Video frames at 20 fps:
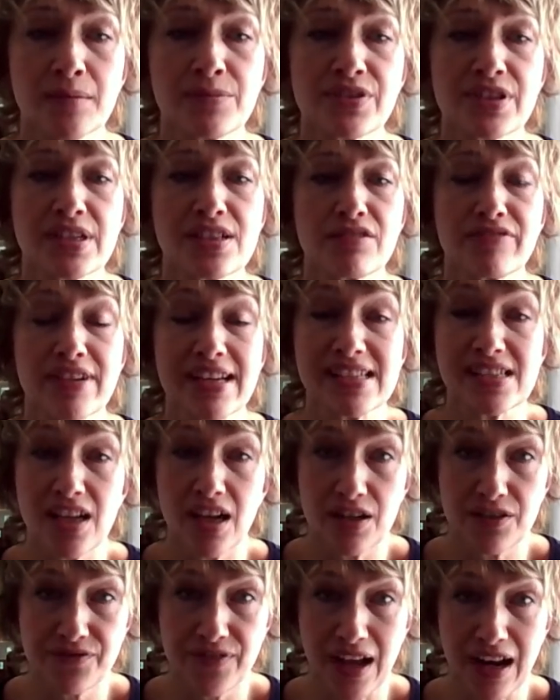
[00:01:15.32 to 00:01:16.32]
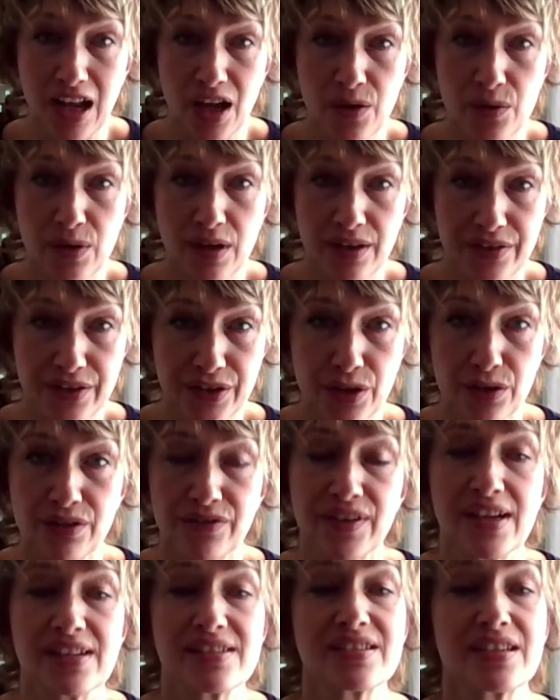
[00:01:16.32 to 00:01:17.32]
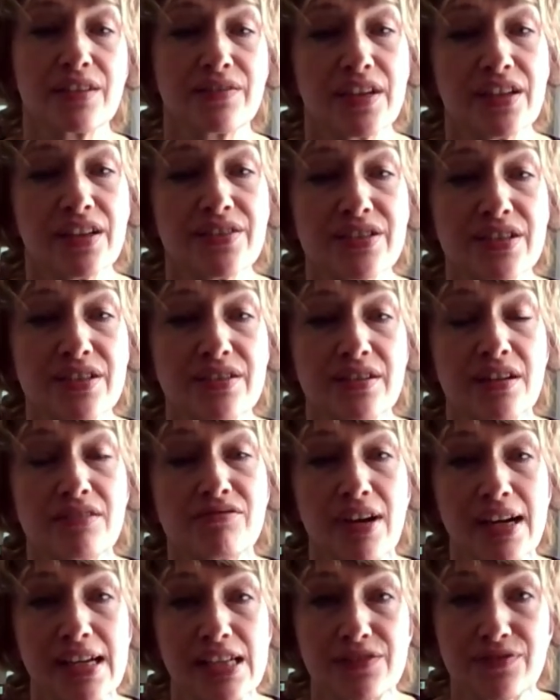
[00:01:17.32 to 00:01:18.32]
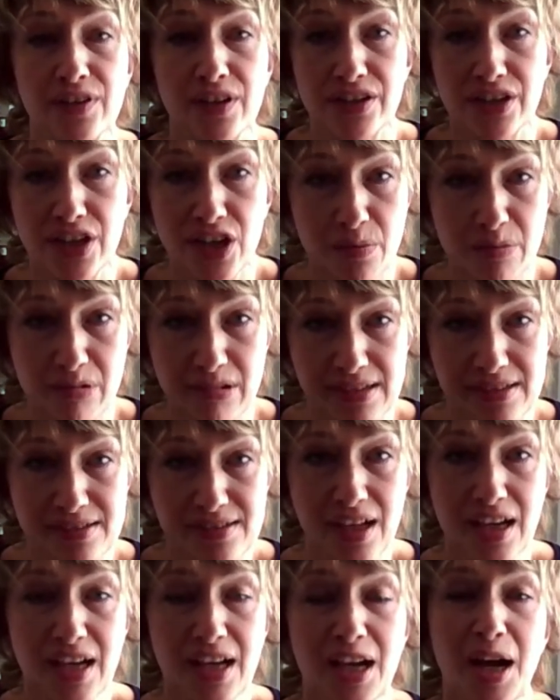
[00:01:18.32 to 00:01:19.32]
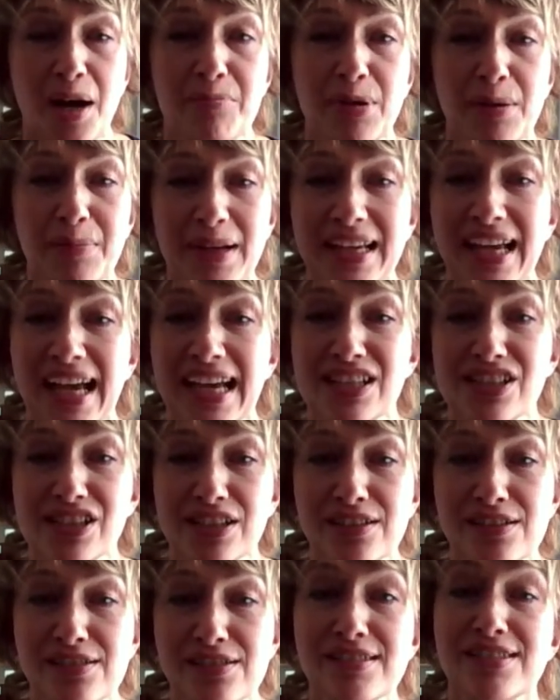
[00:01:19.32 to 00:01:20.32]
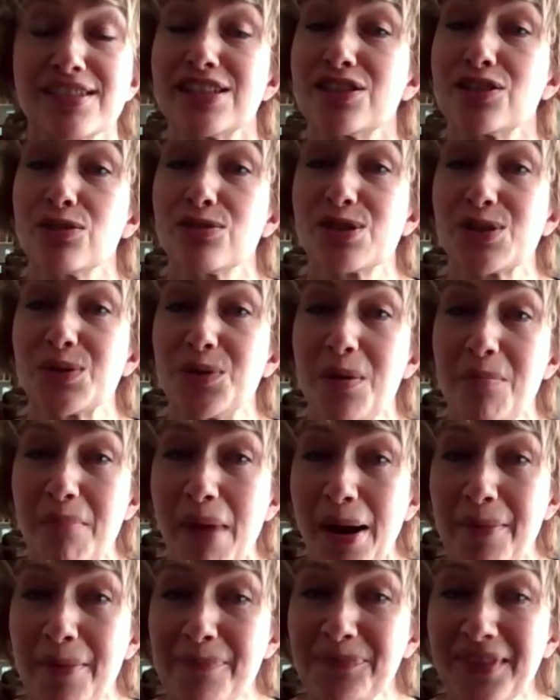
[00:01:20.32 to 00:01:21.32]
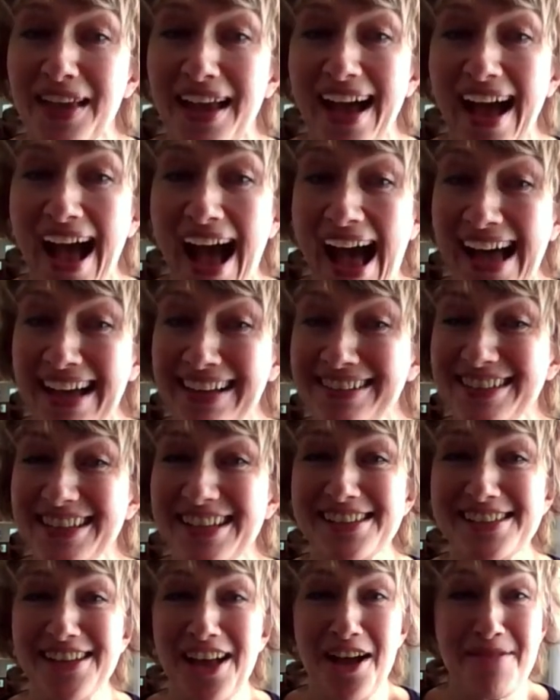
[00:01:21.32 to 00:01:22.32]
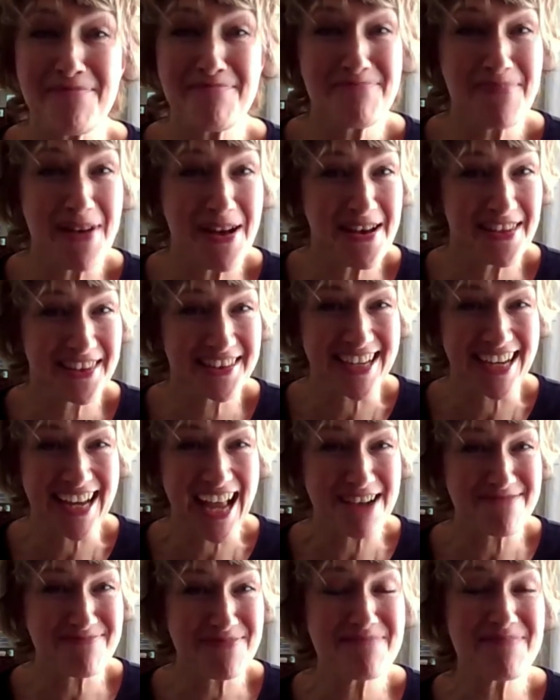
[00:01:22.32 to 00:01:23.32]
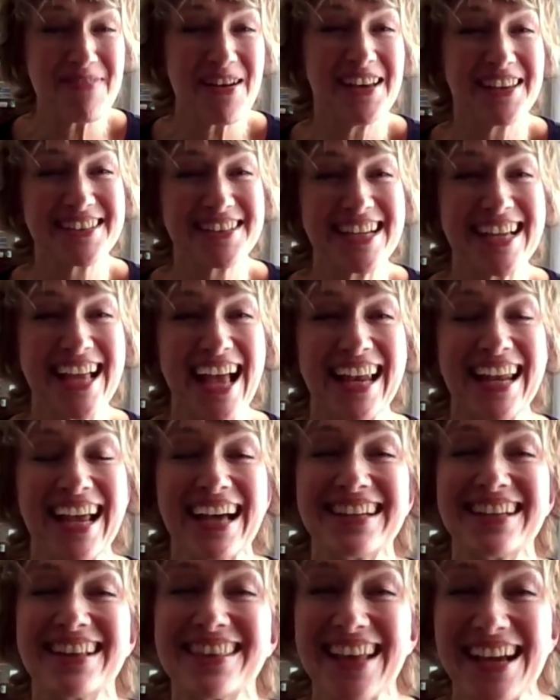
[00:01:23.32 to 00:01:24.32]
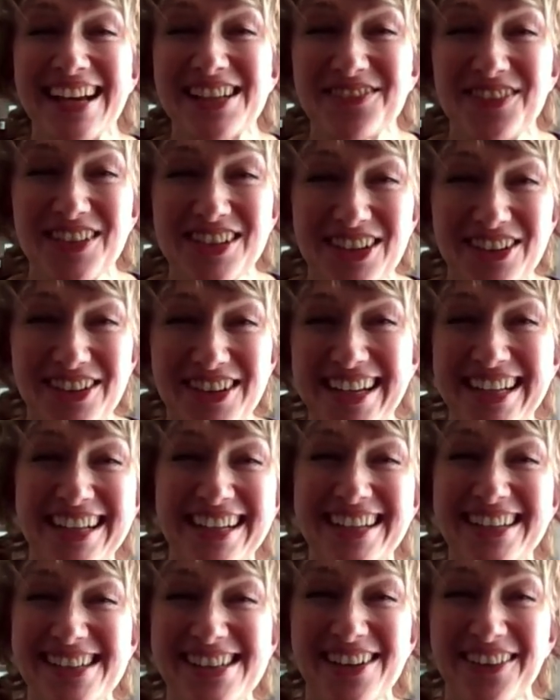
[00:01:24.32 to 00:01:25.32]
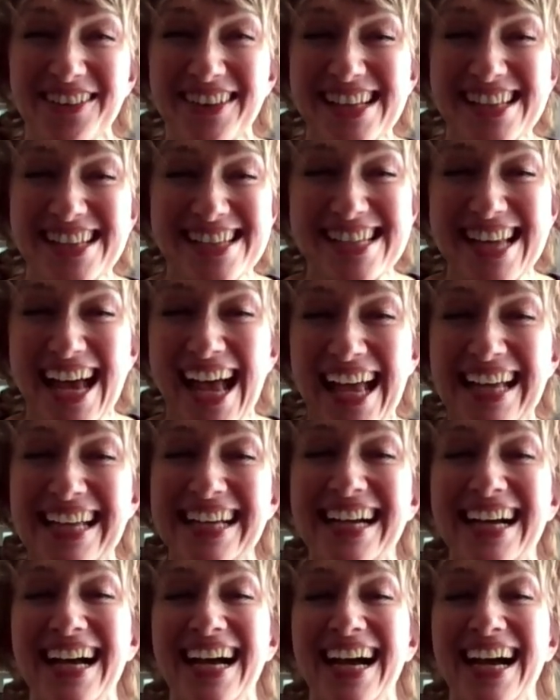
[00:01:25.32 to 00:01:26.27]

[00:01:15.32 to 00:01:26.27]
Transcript: She's a research fellow at the University of London and writes for numerous publications. She's also a mum, and it's her birthday. Happy birthday, Eliane, and thanks for joining us on this day.